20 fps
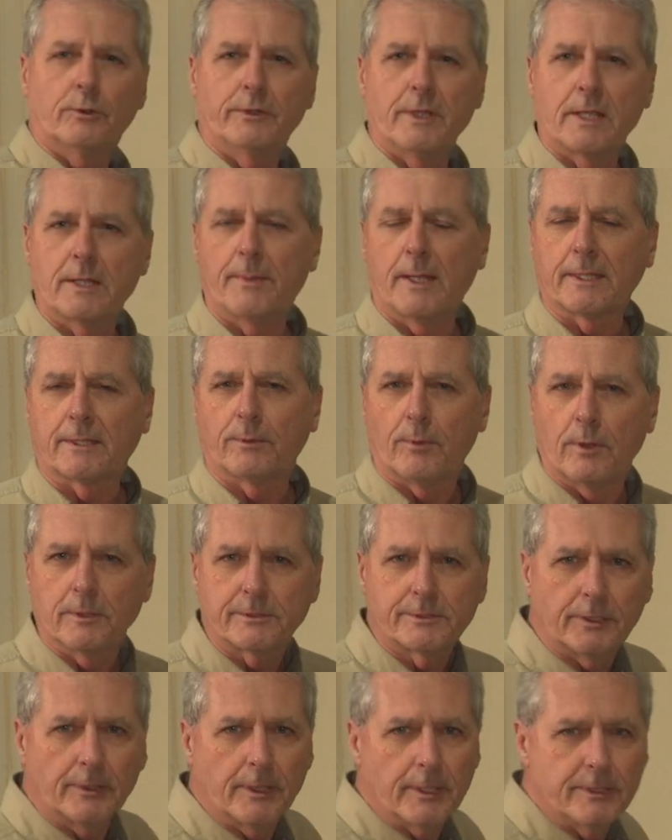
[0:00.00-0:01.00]
thing about the
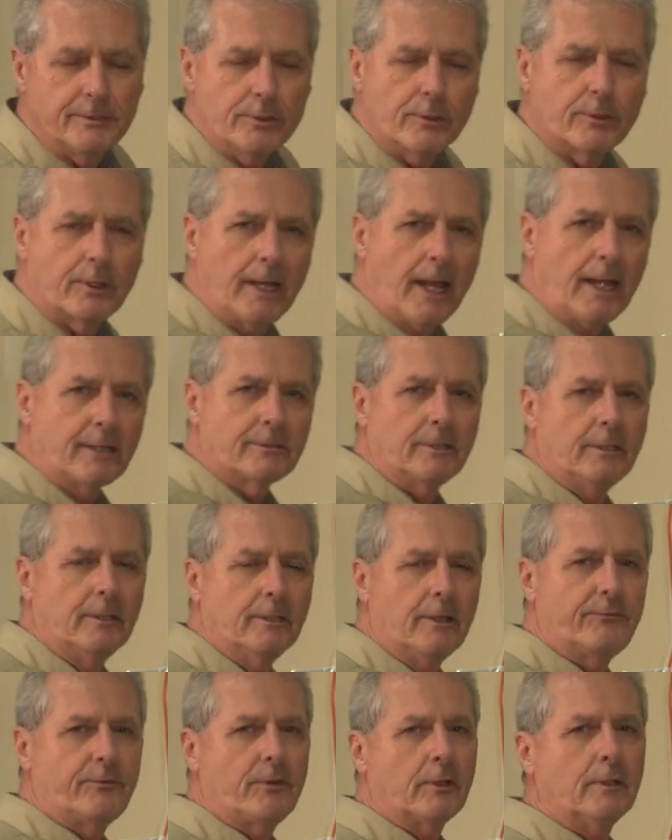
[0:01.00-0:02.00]
roaster is you can actually
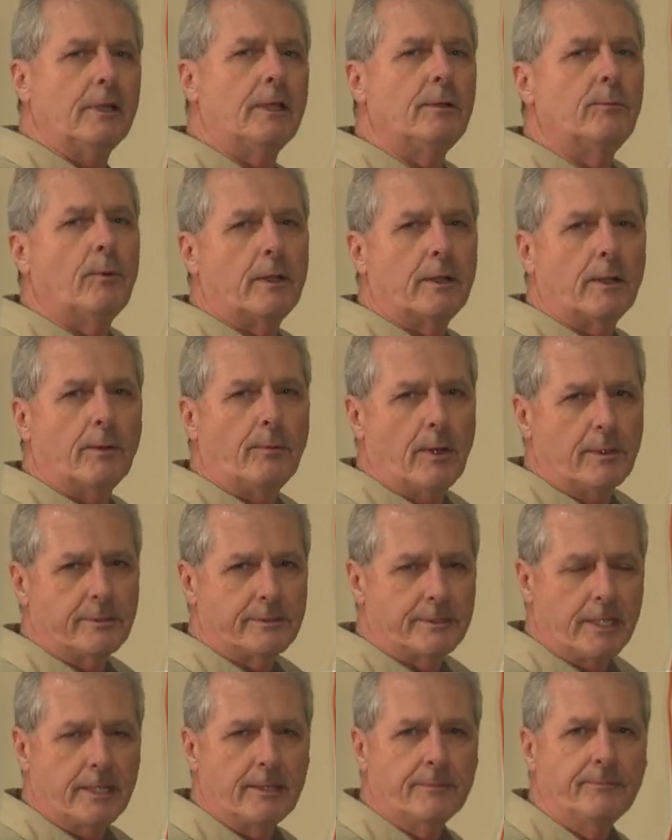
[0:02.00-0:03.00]
lift the lid while you're
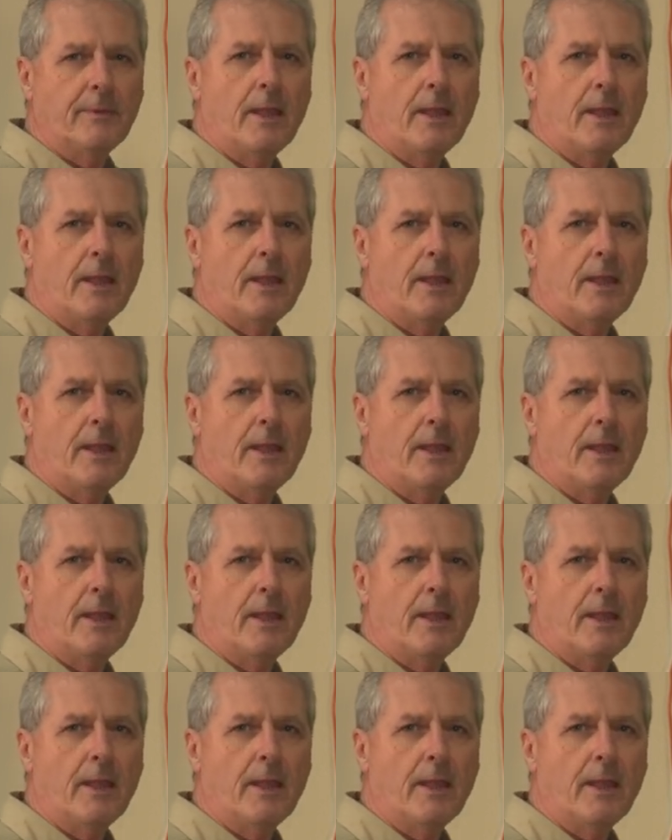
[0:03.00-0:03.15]
roasting,